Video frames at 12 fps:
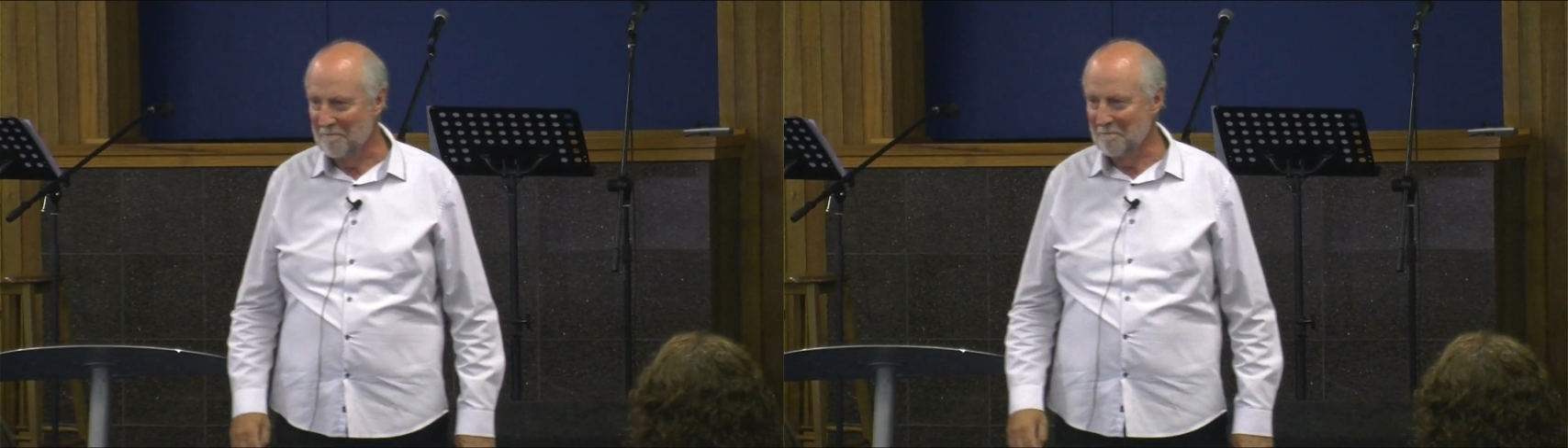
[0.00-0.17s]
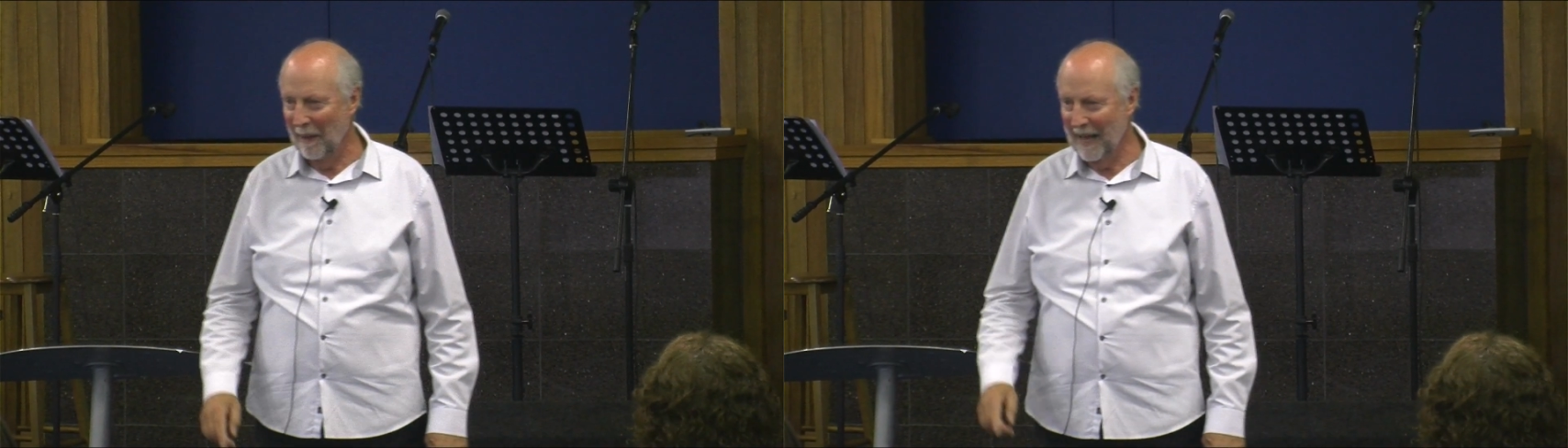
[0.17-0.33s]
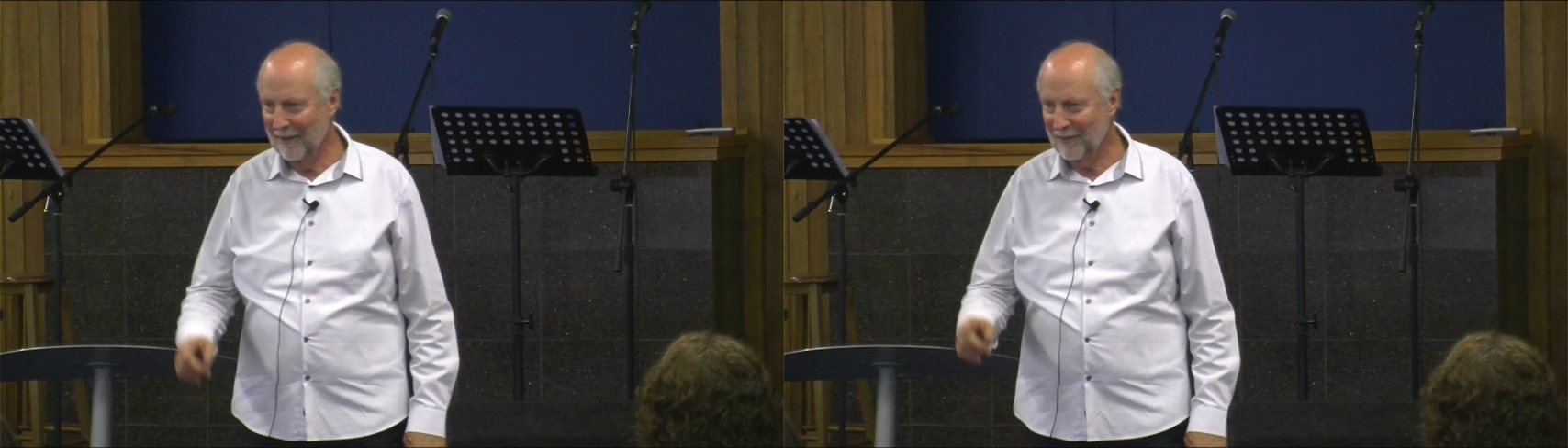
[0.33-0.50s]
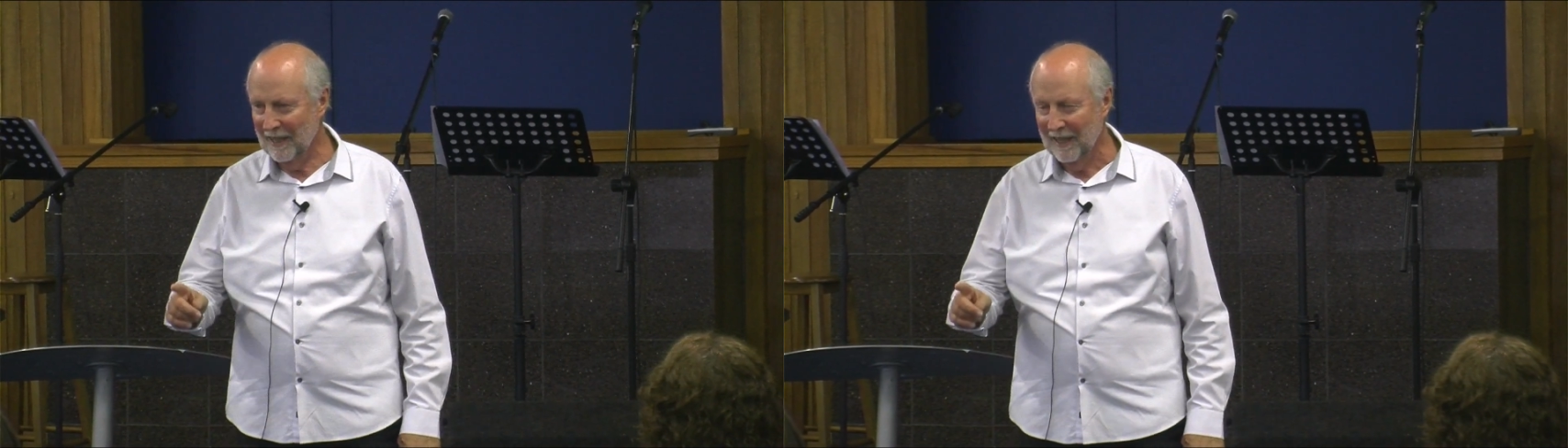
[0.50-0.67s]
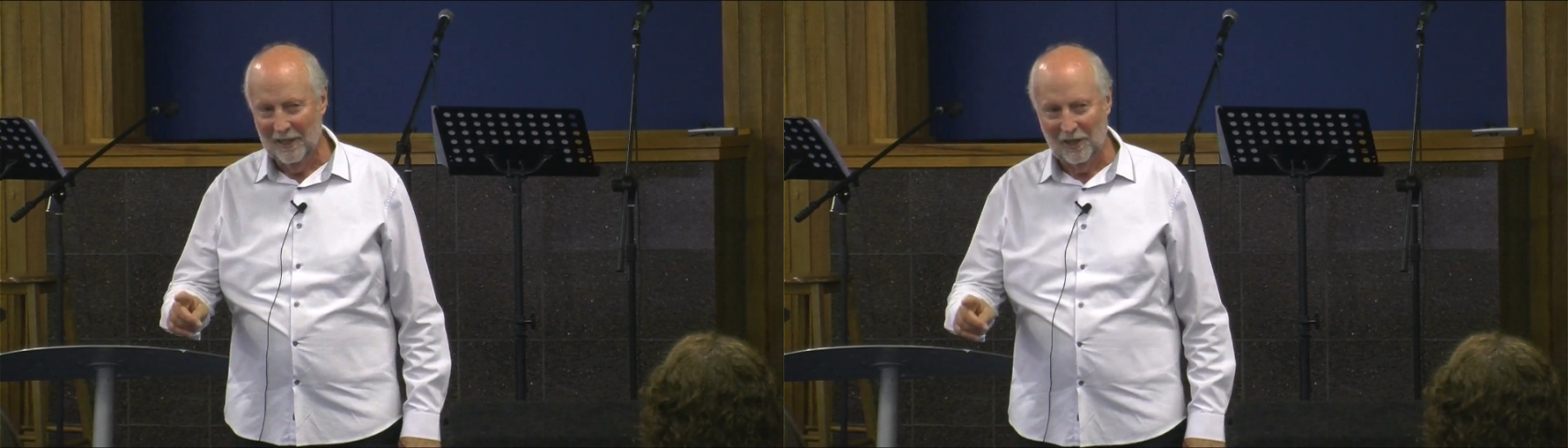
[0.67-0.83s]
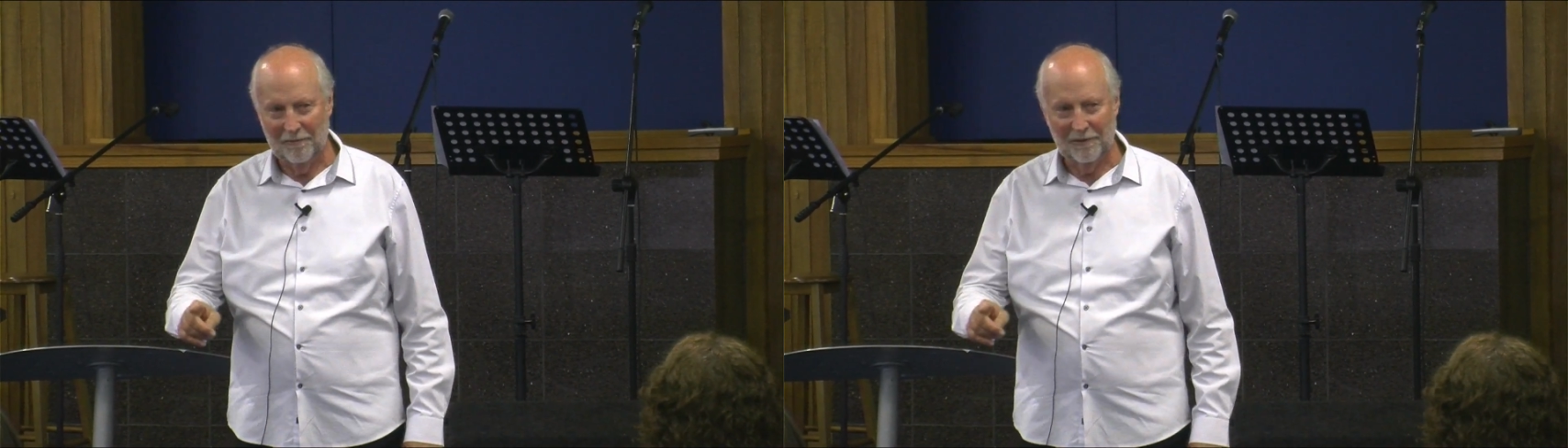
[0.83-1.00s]

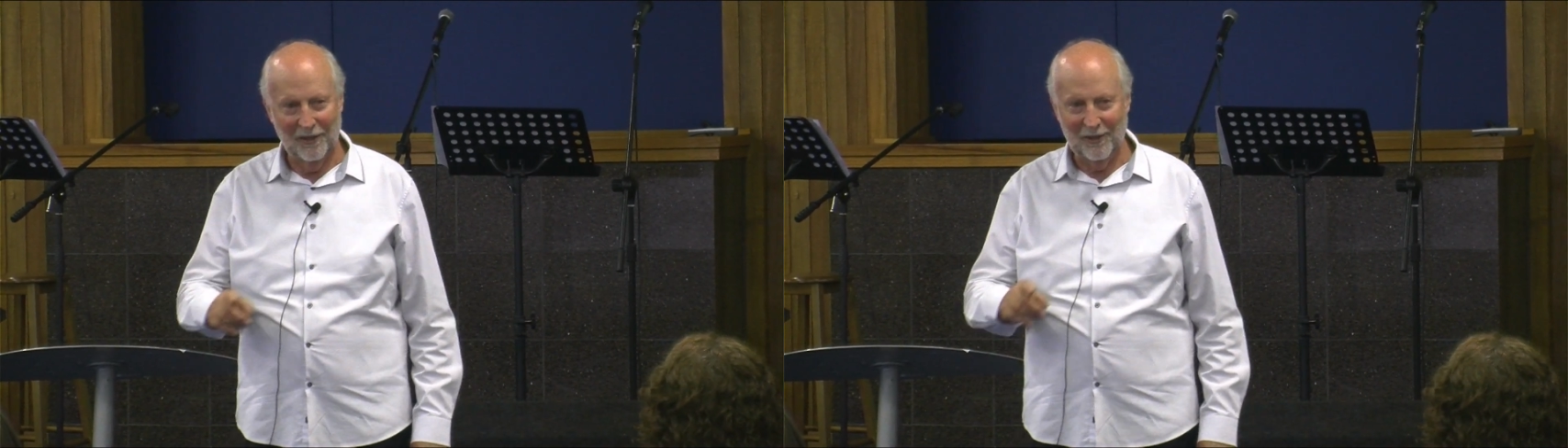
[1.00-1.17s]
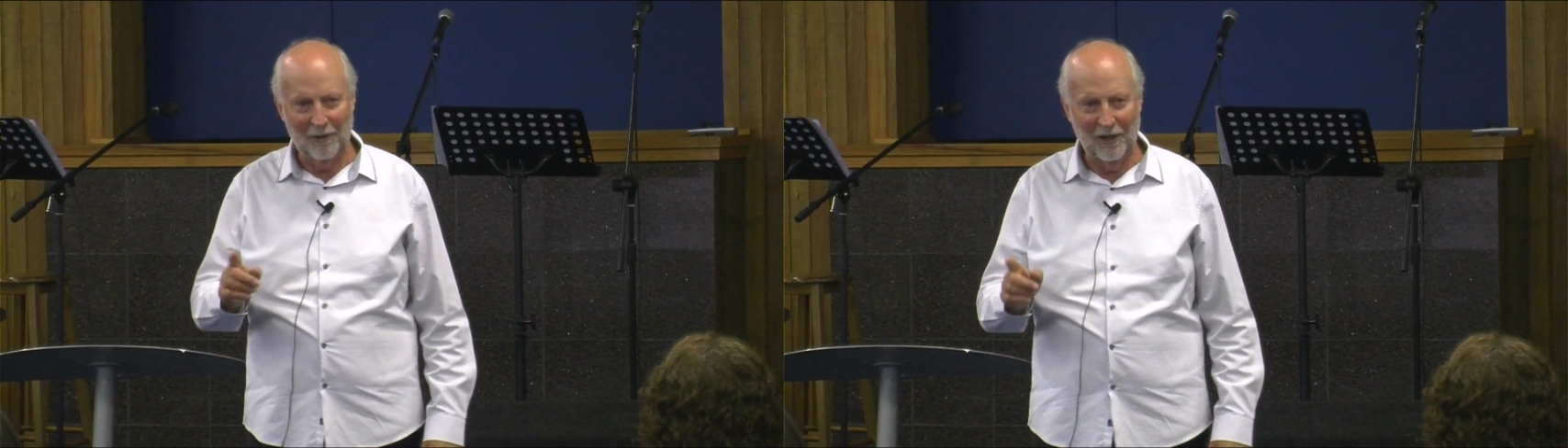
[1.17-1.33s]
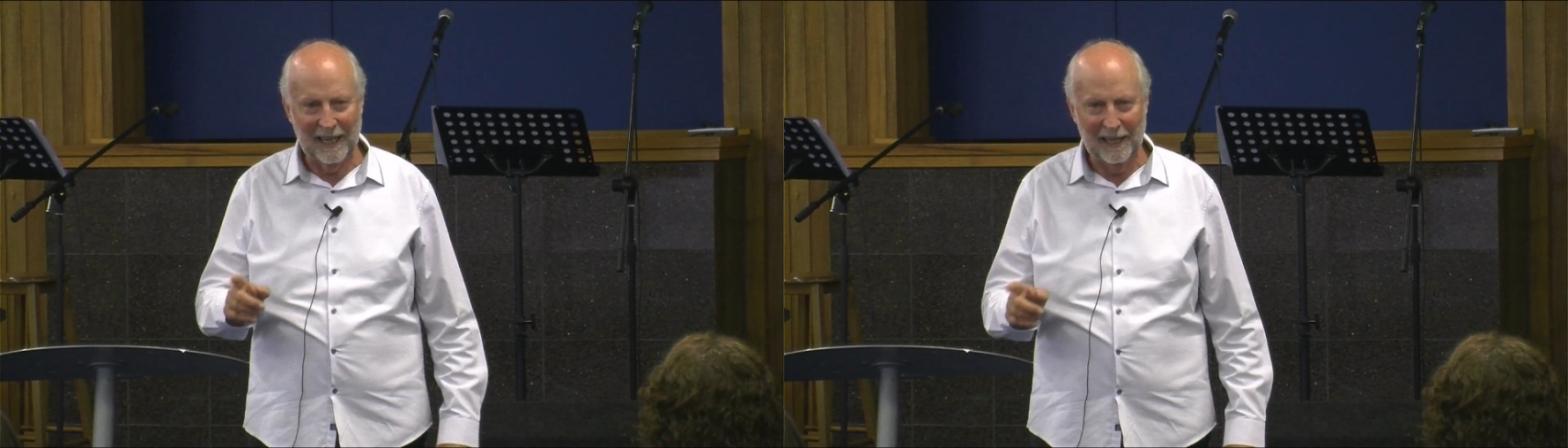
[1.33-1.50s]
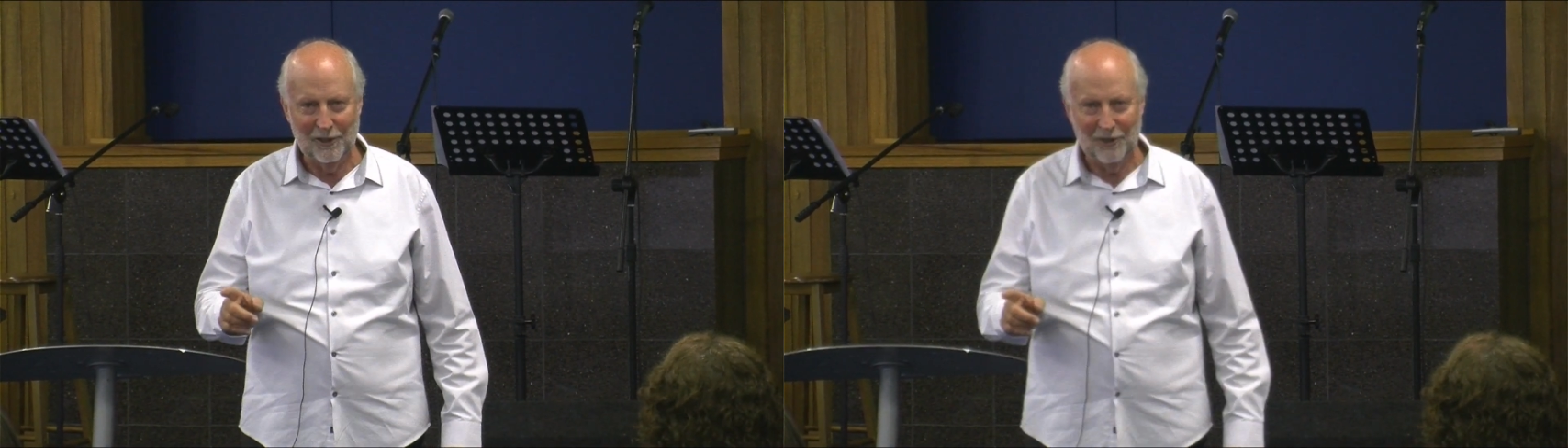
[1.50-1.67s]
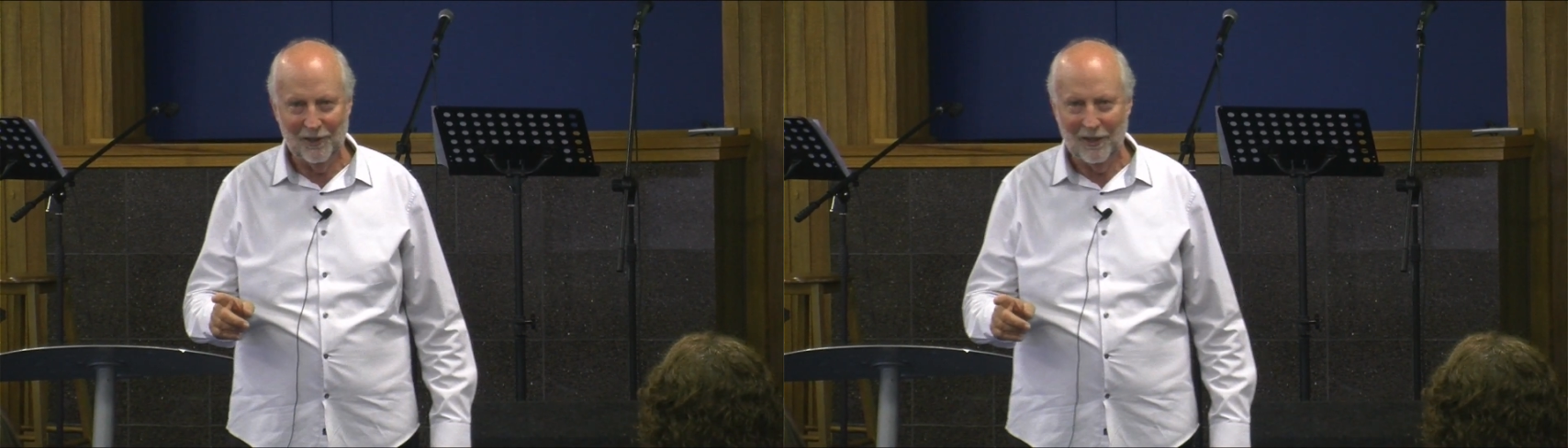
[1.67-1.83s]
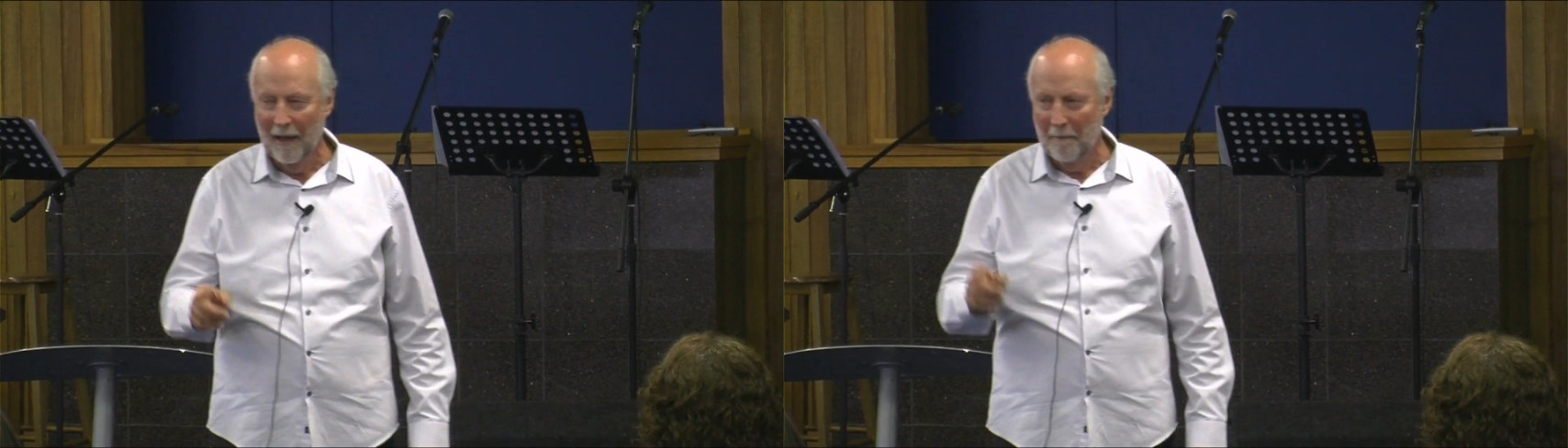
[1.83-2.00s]
Martha, you've got the wrong attitude.